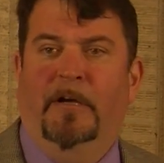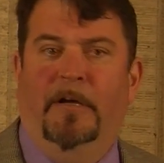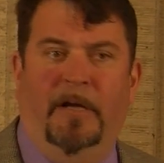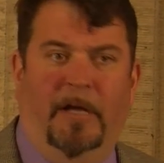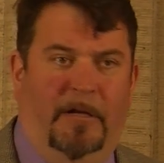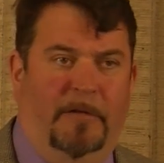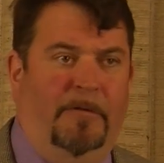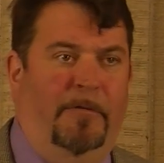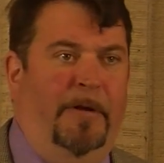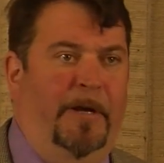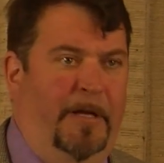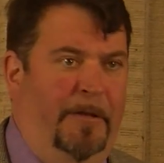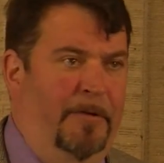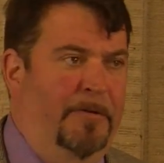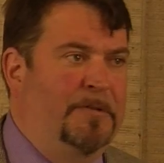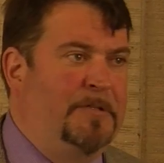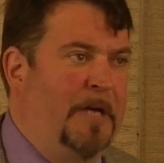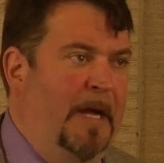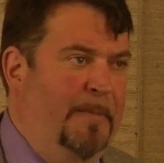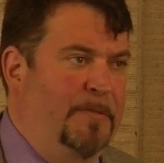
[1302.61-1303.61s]
including in
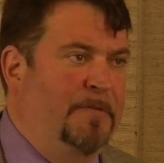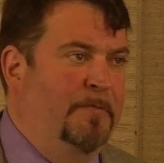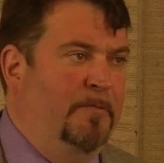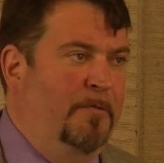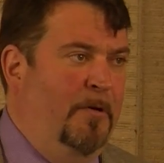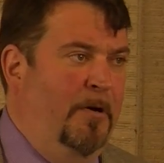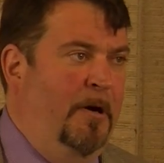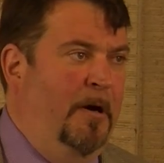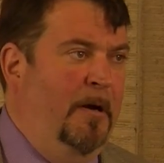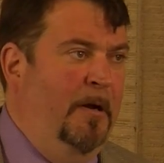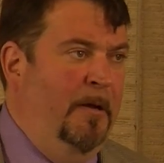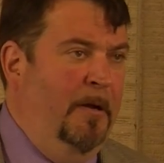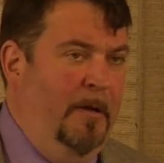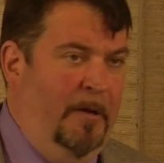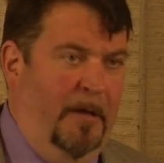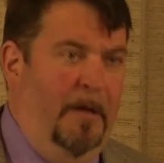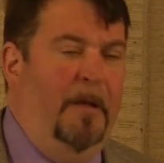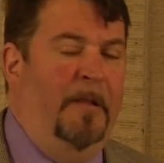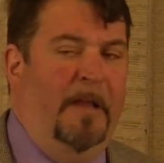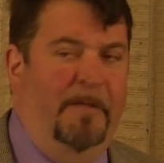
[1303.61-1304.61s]
those times of war?
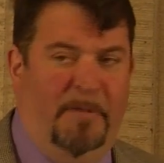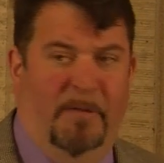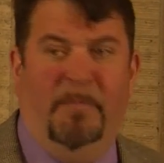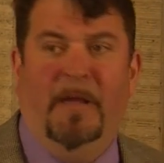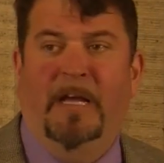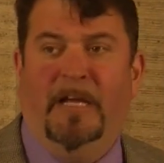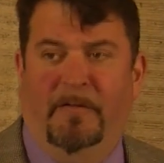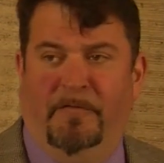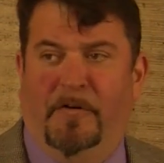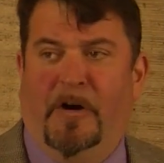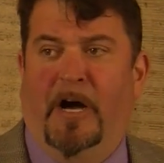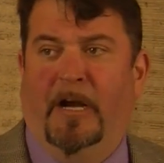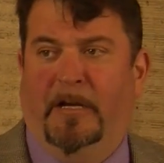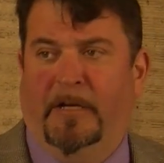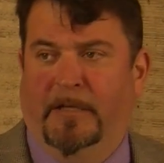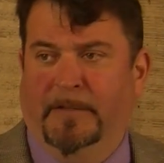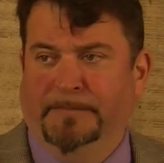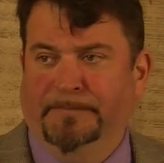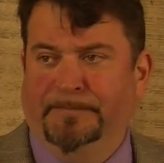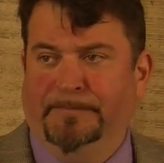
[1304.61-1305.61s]
They've been making
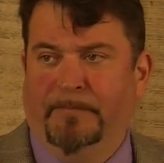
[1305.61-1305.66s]
vodka.